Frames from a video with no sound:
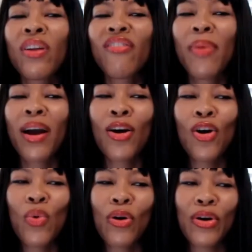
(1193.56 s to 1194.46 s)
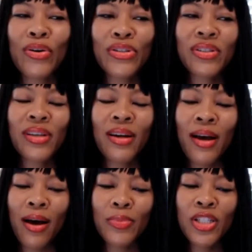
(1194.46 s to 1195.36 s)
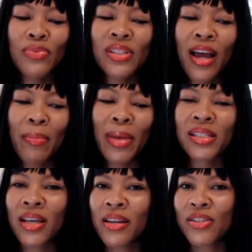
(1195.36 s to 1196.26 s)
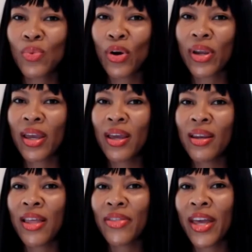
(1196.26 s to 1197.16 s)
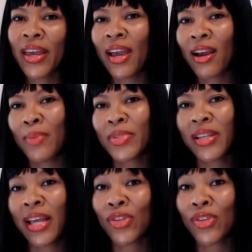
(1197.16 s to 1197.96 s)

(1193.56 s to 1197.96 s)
of my coworkers, um, she was like, my son is working and they can't come today.